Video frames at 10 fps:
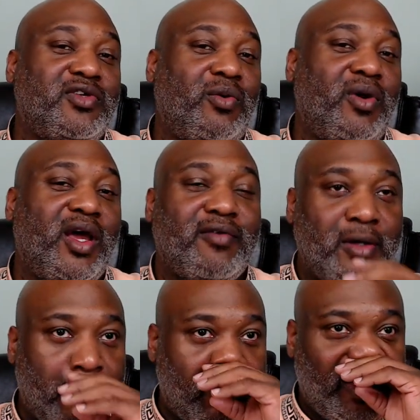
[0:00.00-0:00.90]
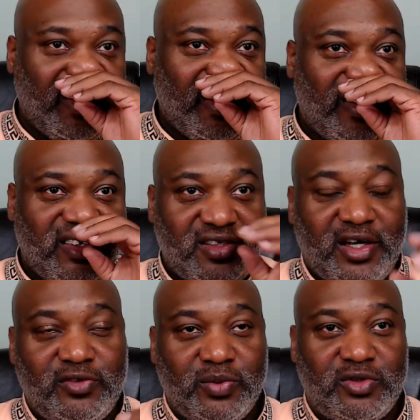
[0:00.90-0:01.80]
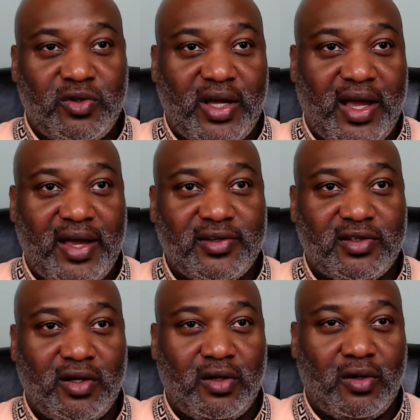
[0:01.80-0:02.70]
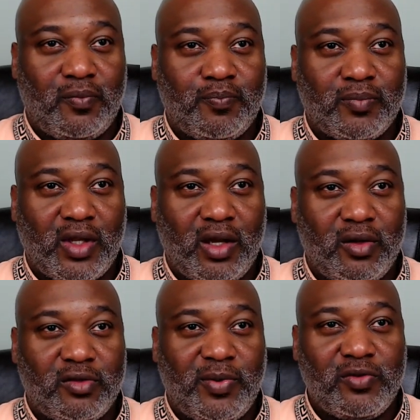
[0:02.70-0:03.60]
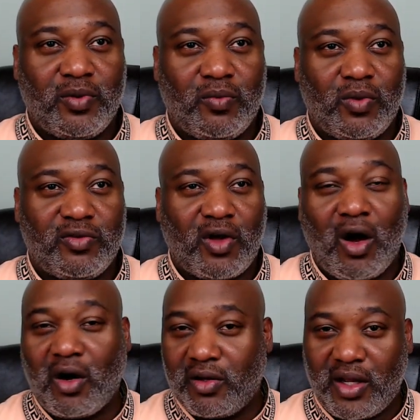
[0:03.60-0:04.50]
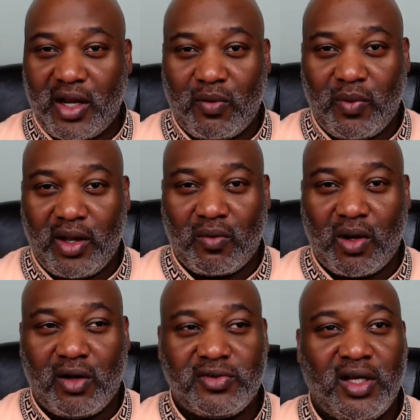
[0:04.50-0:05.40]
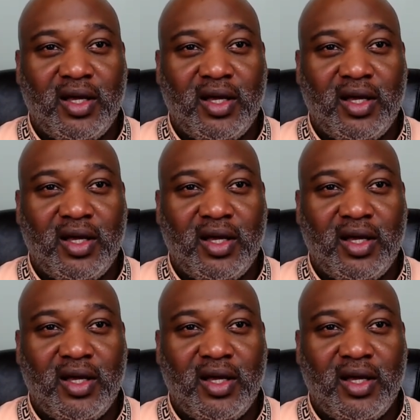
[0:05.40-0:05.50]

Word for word: So I want to have a discussion with you guys, um, especially when there's an article that I read across,